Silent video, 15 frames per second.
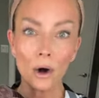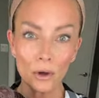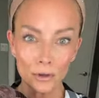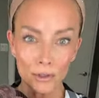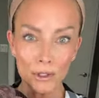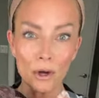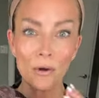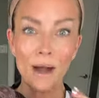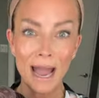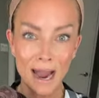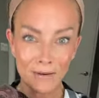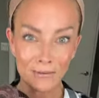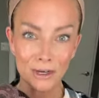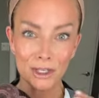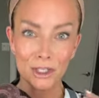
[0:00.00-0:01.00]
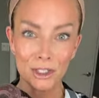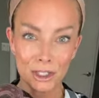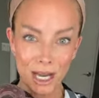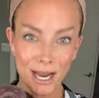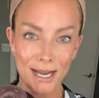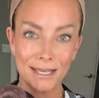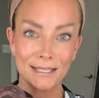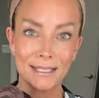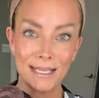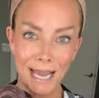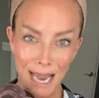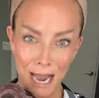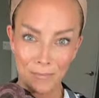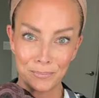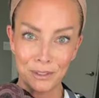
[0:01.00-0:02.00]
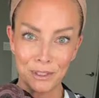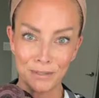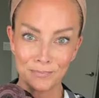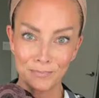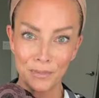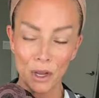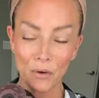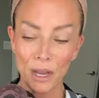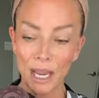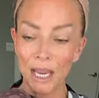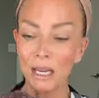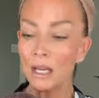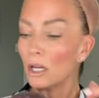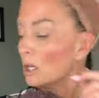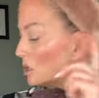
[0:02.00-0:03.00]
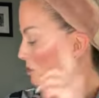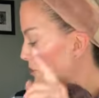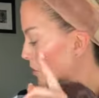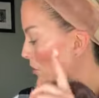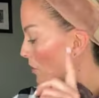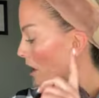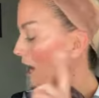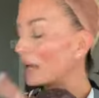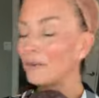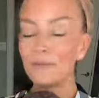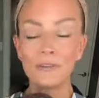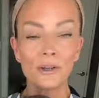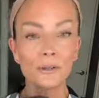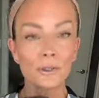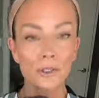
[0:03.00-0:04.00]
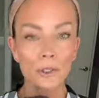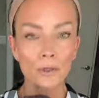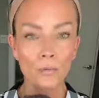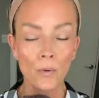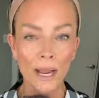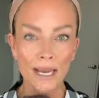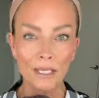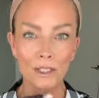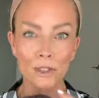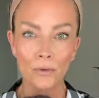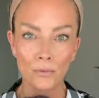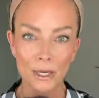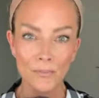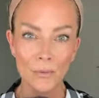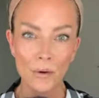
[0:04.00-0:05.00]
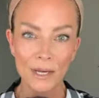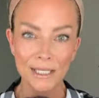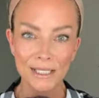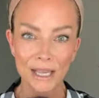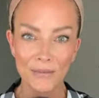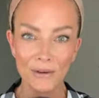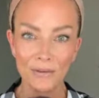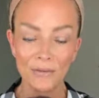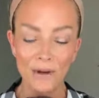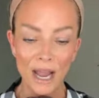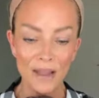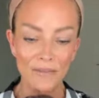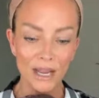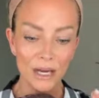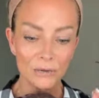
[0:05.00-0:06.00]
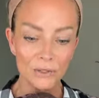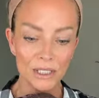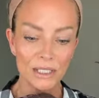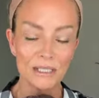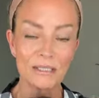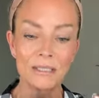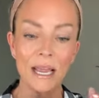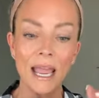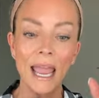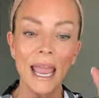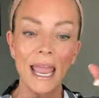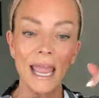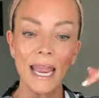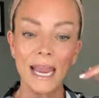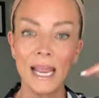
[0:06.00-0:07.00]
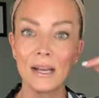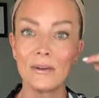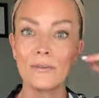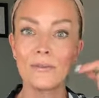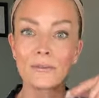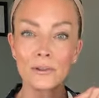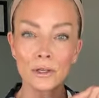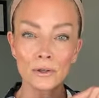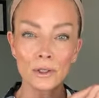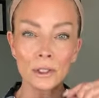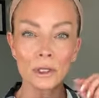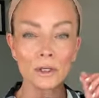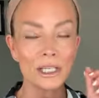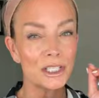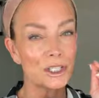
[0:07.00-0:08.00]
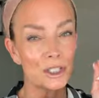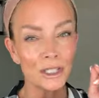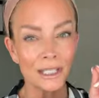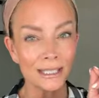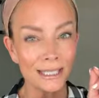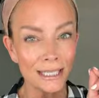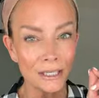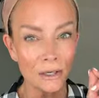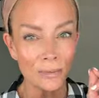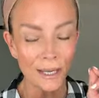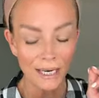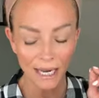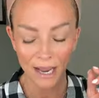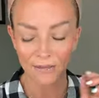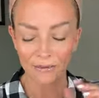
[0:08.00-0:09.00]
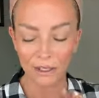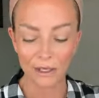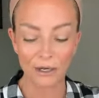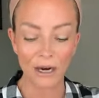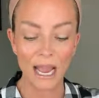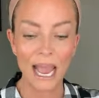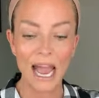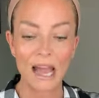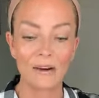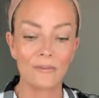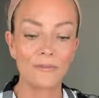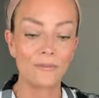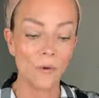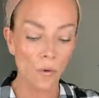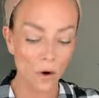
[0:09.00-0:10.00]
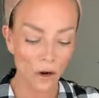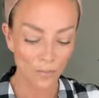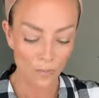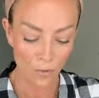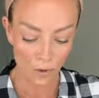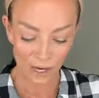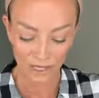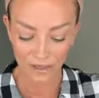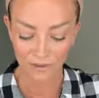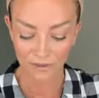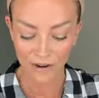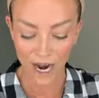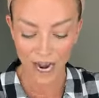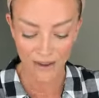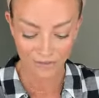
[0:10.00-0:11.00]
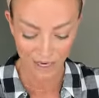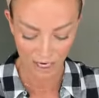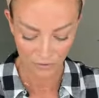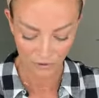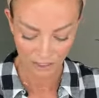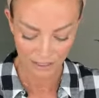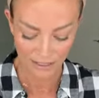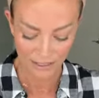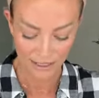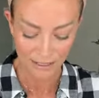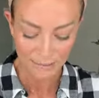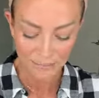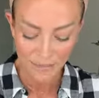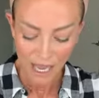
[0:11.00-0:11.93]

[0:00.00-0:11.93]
also average size caps. Okay, so unfiltered weighs 3.75 ounces, and Flirt Alert is just a little bit heavier at 4.5 ounces.